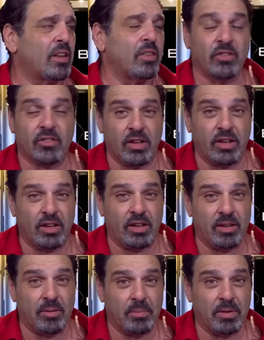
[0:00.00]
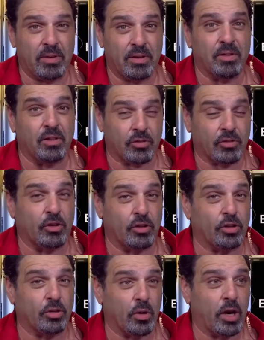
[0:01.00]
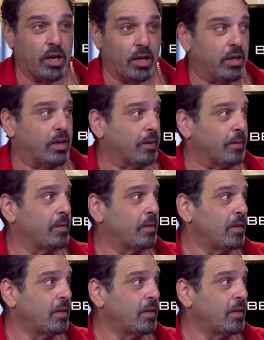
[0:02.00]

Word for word: The steam looks good right here.